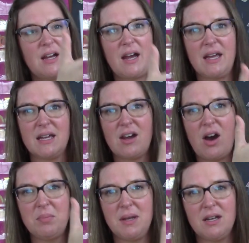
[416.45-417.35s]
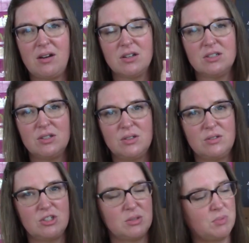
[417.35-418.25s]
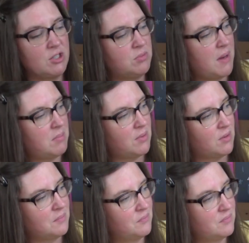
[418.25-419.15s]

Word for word: i copy it onto just printer paper